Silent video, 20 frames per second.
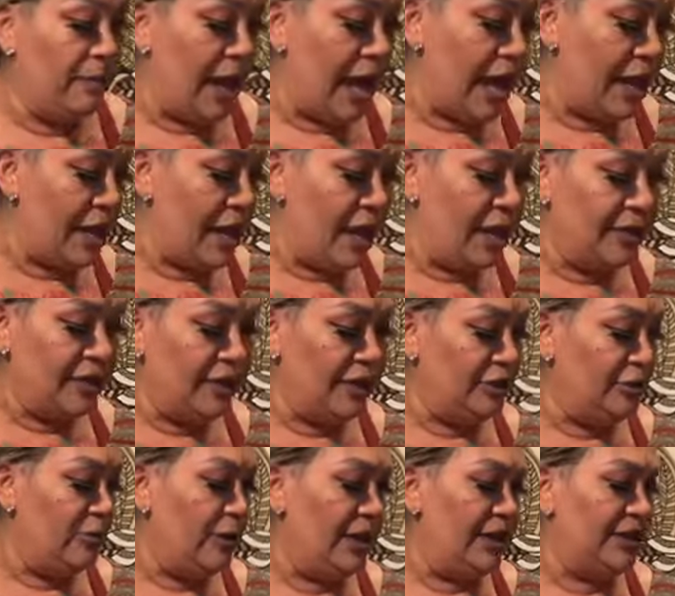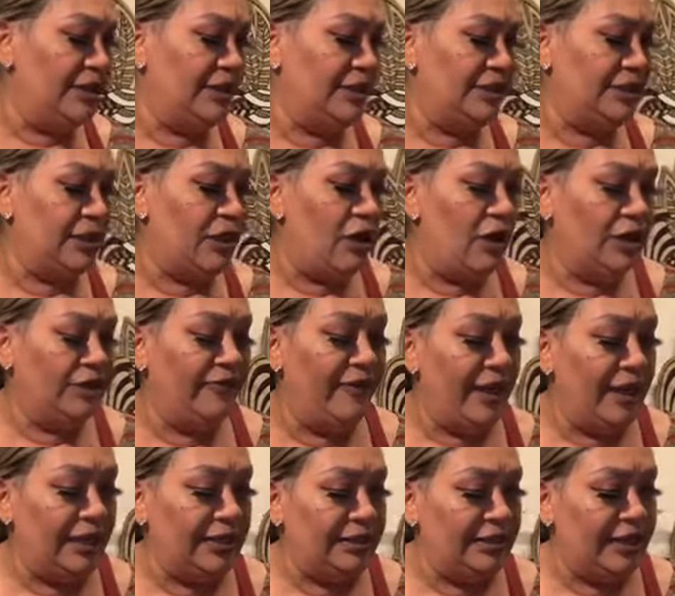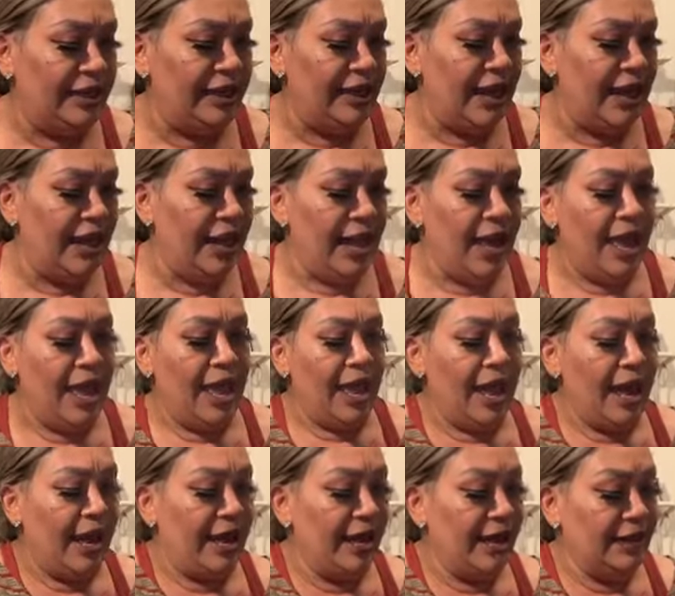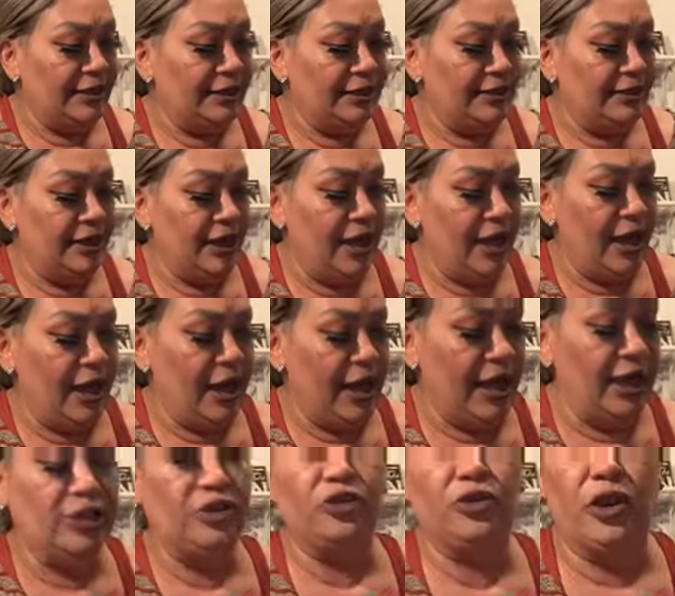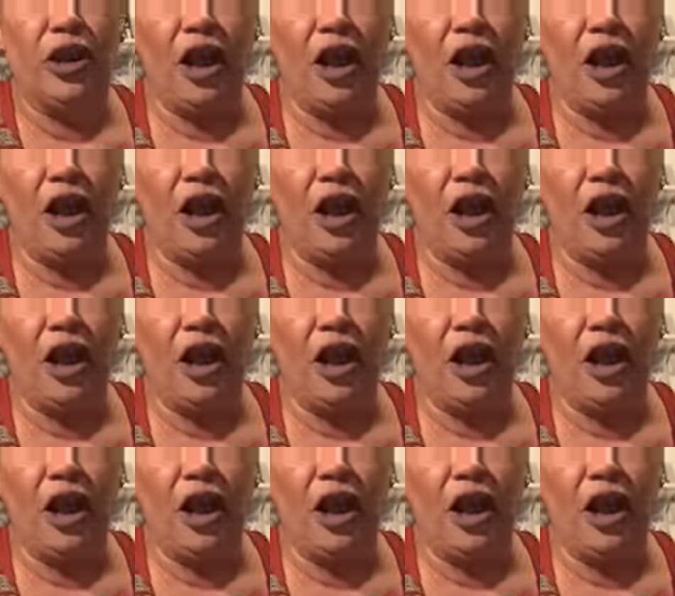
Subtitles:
I got this one. This is called Valentina, and it's the extra